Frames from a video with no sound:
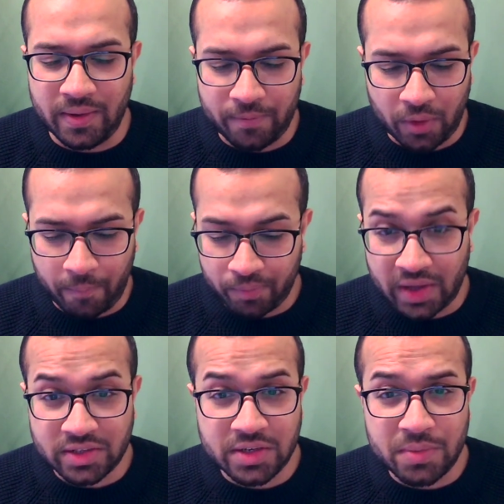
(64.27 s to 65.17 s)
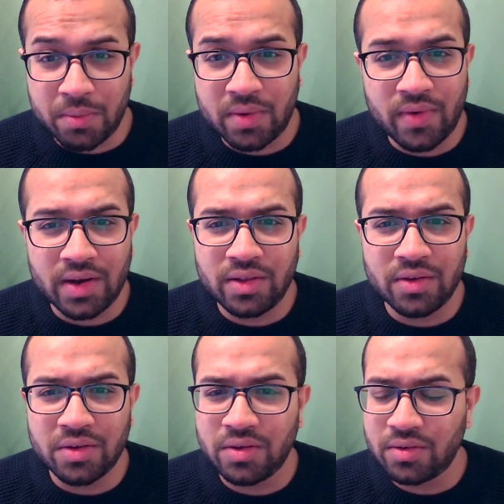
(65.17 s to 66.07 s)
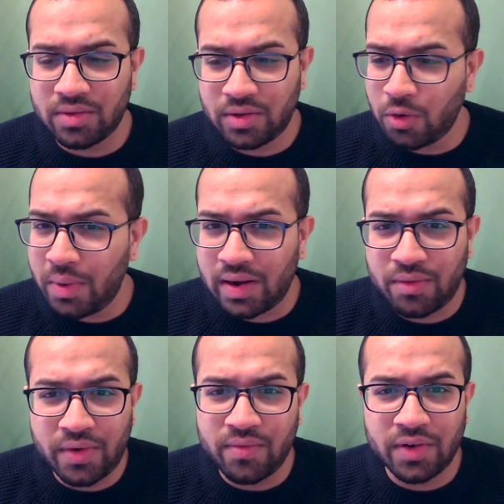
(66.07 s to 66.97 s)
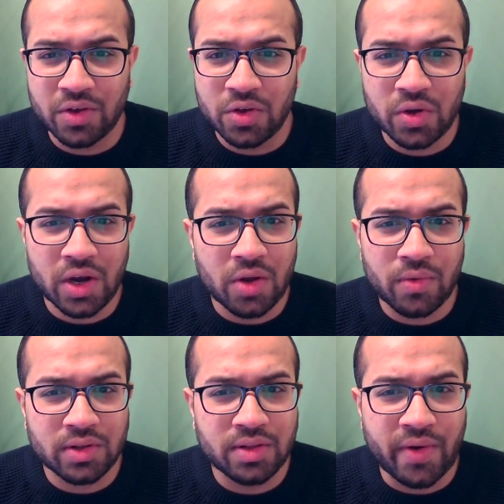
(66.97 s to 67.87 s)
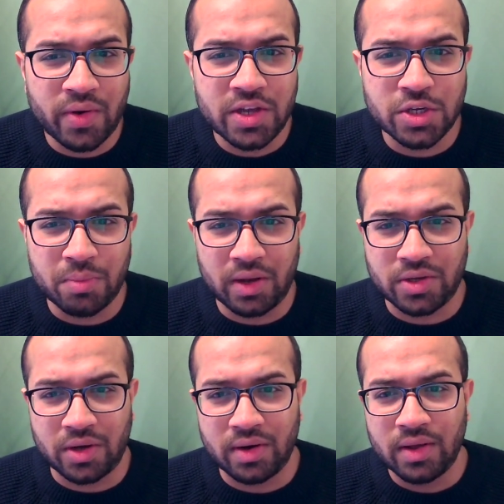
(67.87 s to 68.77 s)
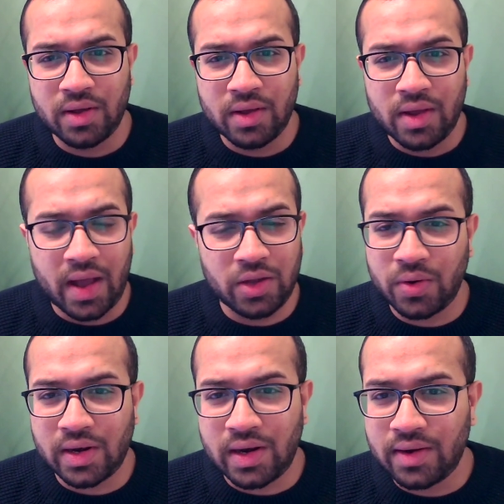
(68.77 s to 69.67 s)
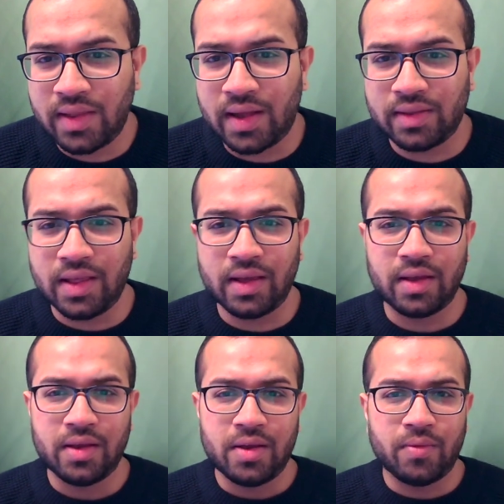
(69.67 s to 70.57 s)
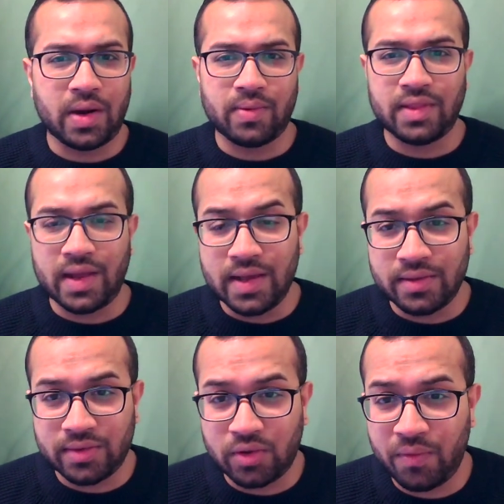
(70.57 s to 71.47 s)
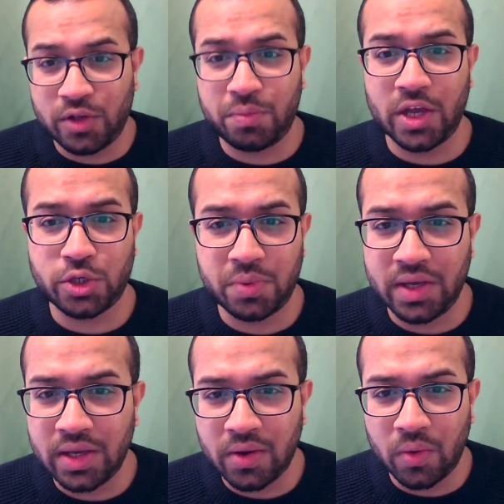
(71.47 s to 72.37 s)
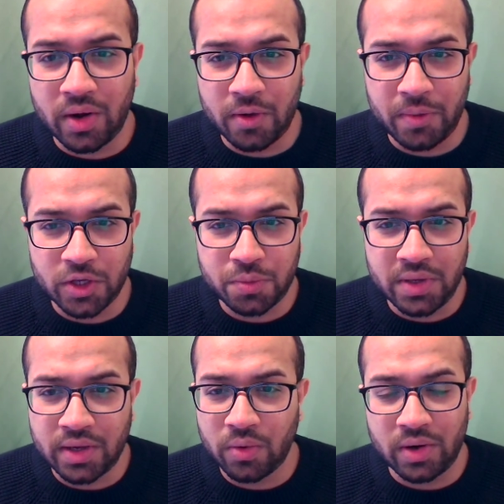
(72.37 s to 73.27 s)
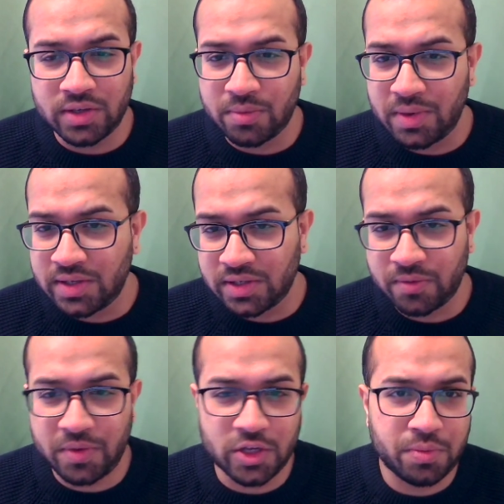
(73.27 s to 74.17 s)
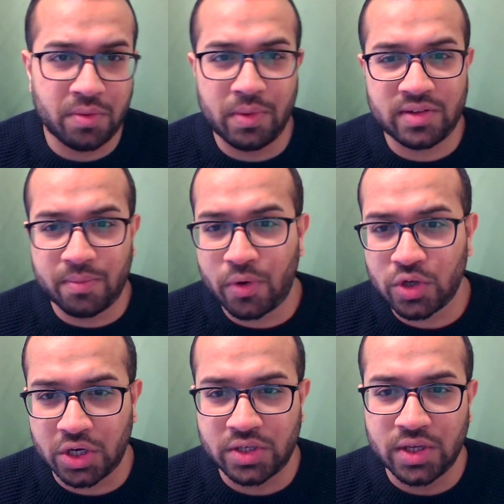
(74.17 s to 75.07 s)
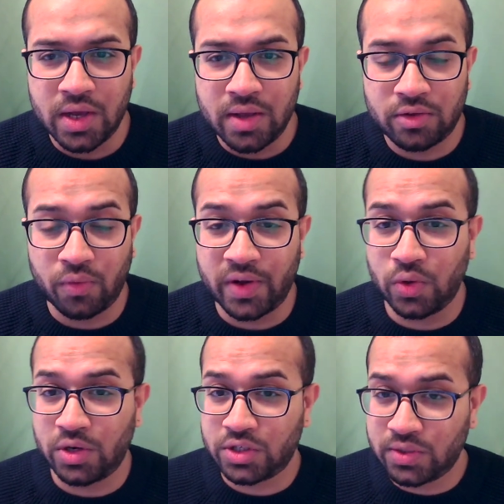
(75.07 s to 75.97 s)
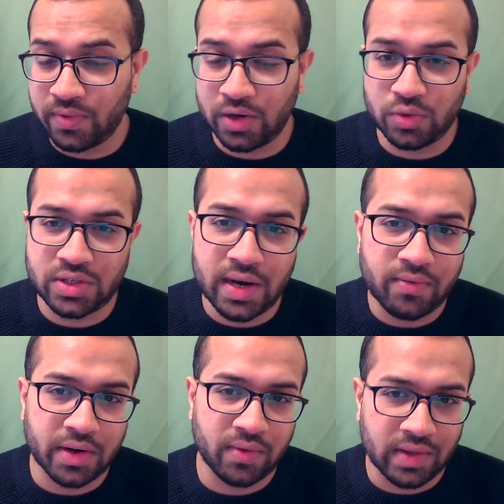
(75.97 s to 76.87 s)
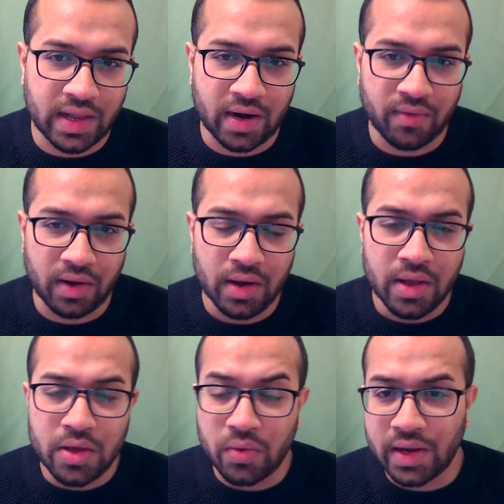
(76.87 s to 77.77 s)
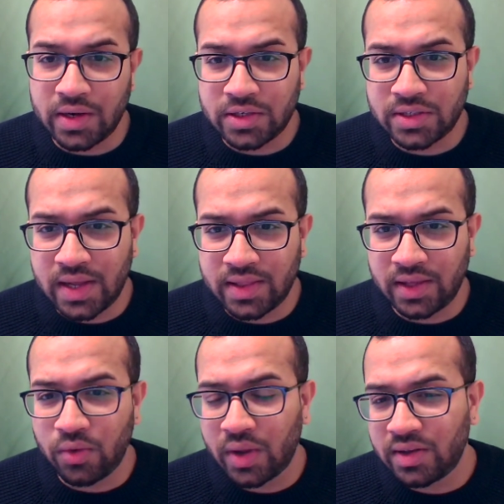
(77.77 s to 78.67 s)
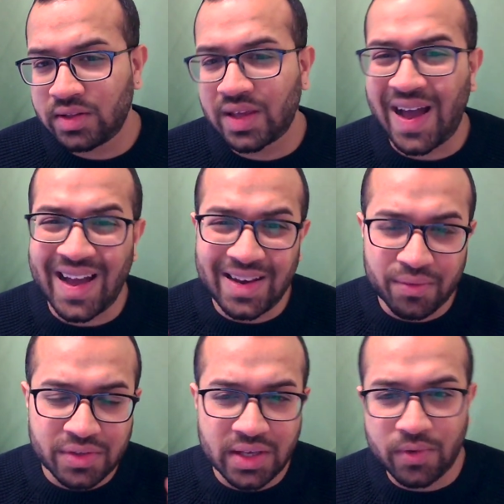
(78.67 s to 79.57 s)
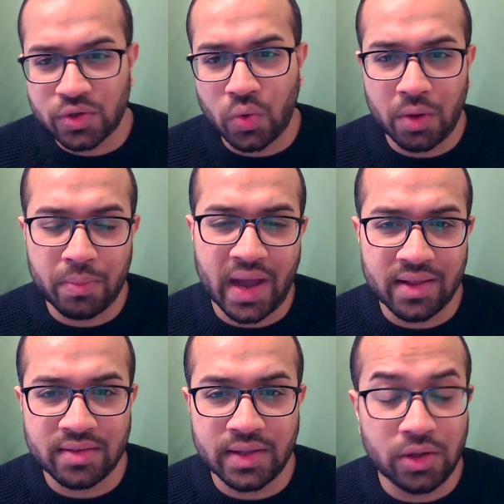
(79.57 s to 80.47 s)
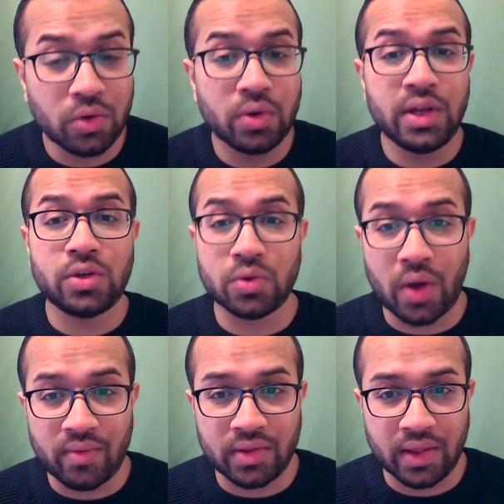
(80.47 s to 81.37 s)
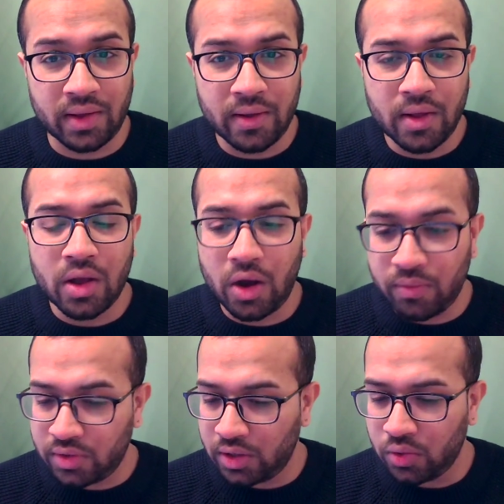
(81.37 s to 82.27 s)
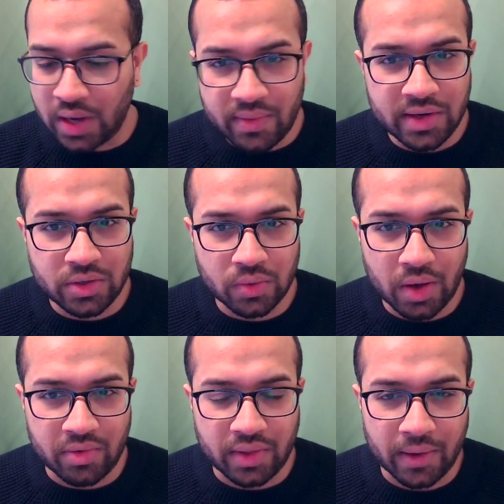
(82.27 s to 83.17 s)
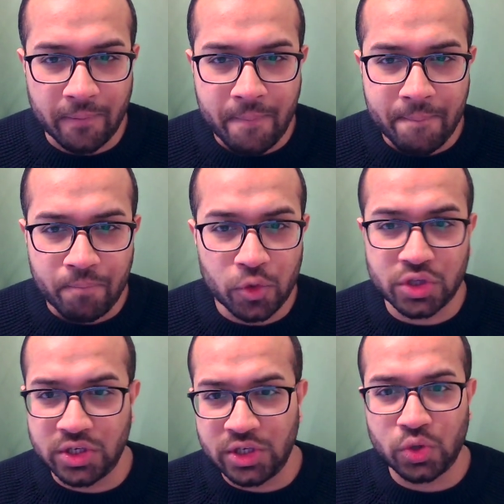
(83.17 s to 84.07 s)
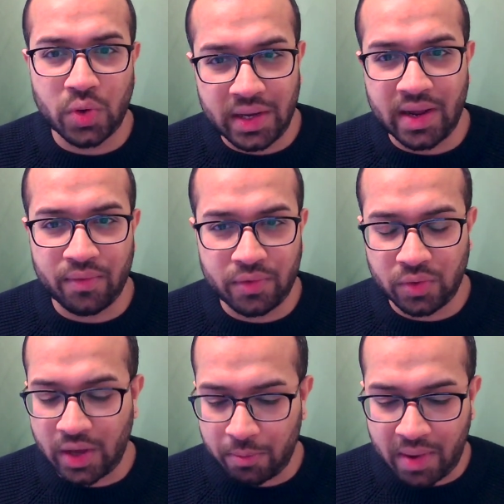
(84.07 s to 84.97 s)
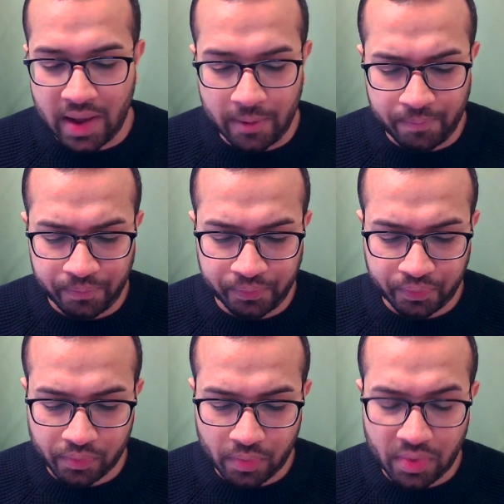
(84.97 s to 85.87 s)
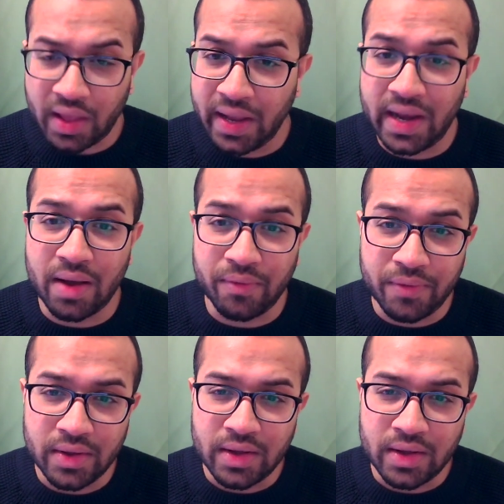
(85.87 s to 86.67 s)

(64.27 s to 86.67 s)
So that's tip number one. You, no matter the framework, you gotta know what's the foundation built on, and you gotta learn that thing, whatever that is. So if it's PHP, go learn PHP, go learn some basics of PHP, build some projects. So when you start working with Laravel, you can understand things, you can kind of see what's going behind the scene. You don't need to know everything. Obviously, you never need to know everything. You just need to know enough to get by, enough.